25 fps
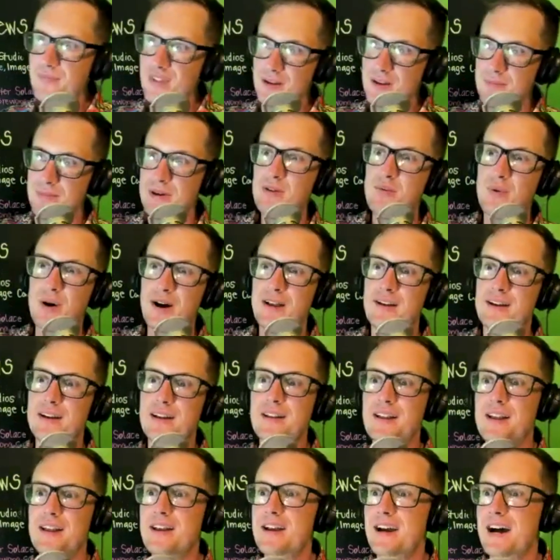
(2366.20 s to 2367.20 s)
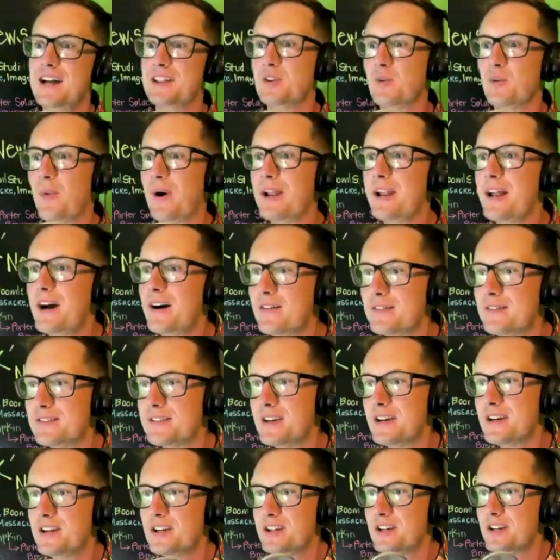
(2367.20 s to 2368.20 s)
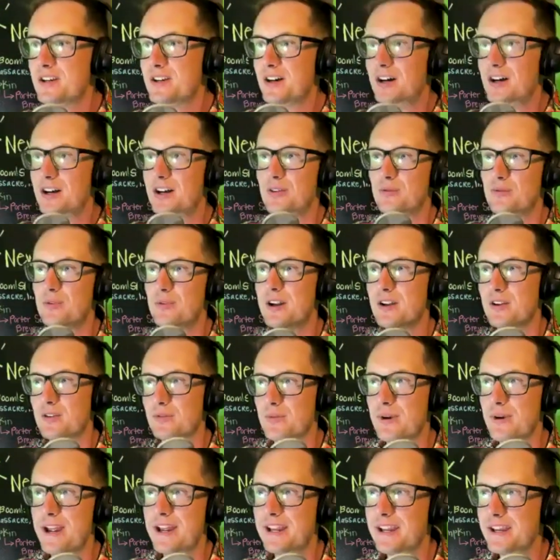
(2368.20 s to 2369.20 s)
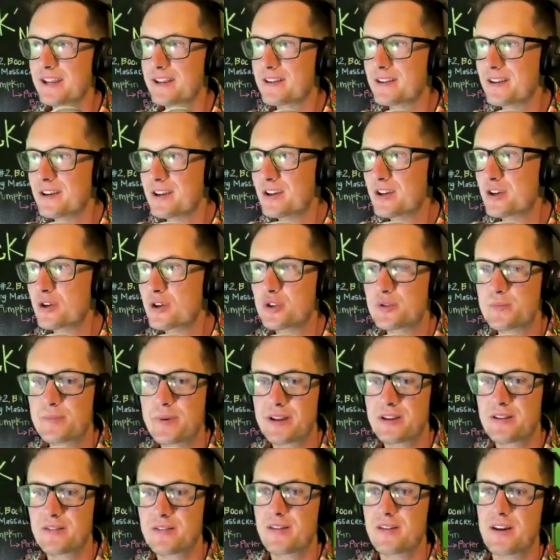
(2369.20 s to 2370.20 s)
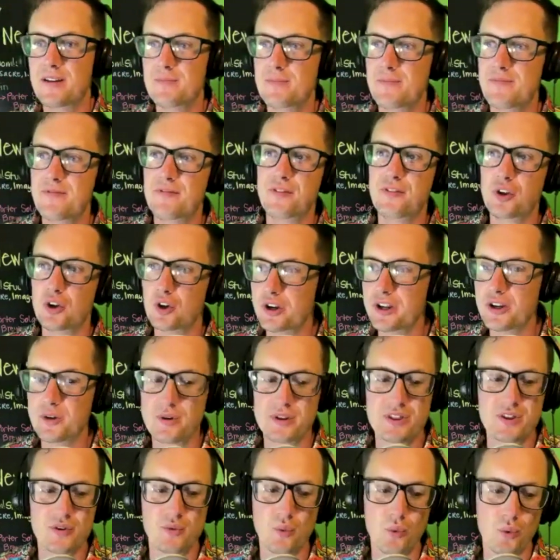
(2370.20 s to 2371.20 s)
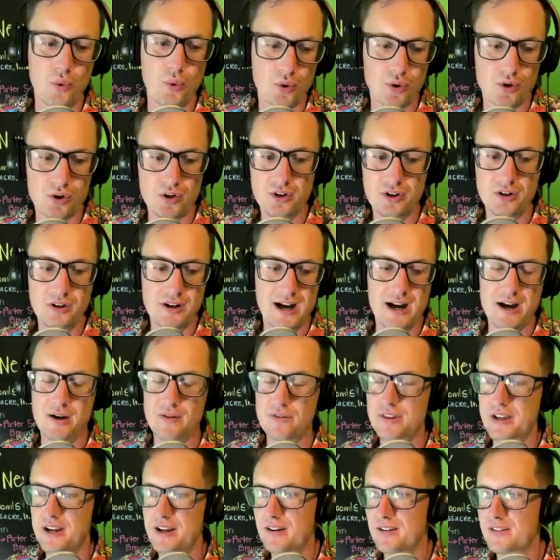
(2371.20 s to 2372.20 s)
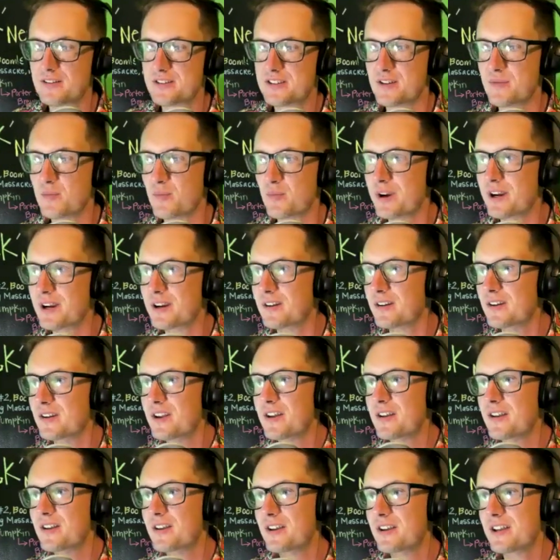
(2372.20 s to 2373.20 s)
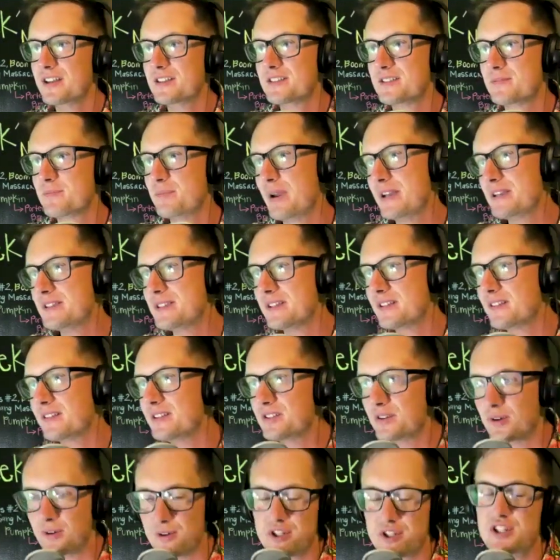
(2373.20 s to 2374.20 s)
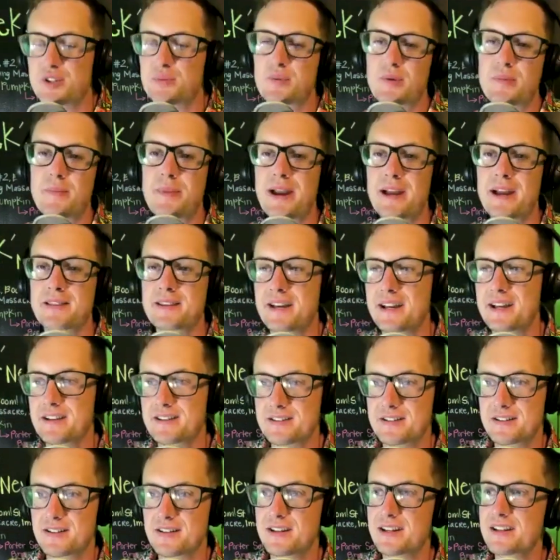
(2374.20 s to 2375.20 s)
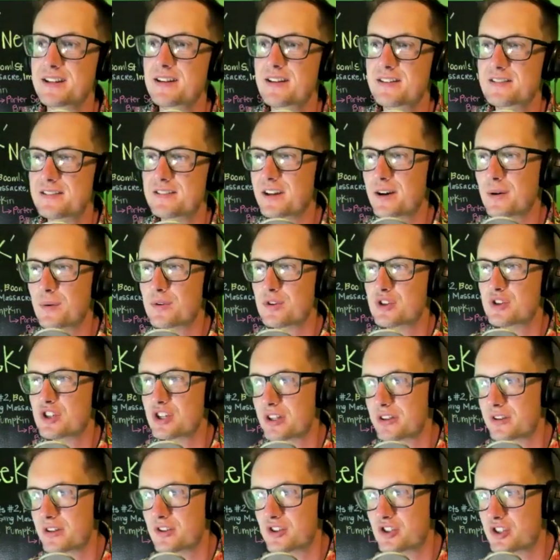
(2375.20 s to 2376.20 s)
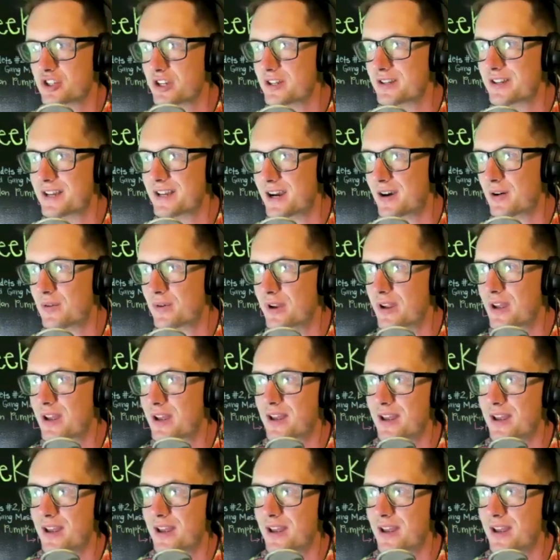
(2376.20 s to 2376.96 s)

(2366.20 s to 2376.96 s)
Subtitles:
Meanwhile, at the White House, Ronald Reagan, who has been flirting with a war out there somewhere, has basically told Superman that he needs to go and shut this shit down.